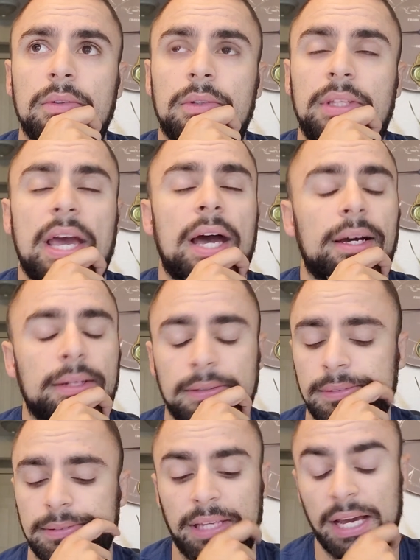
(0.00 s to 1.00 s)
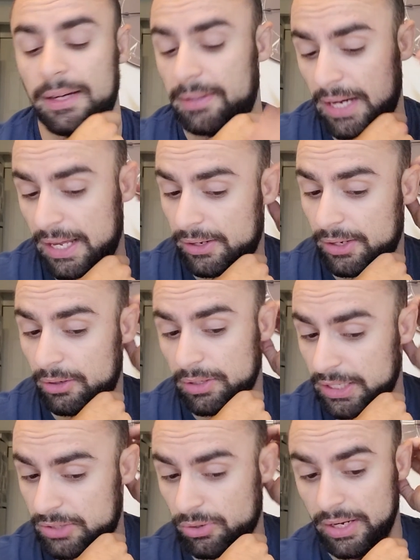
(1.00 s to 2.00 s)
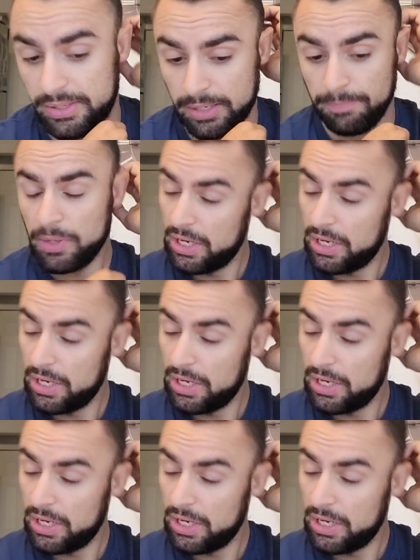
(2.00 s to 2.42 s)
Yeah, I don't know. It's crazy.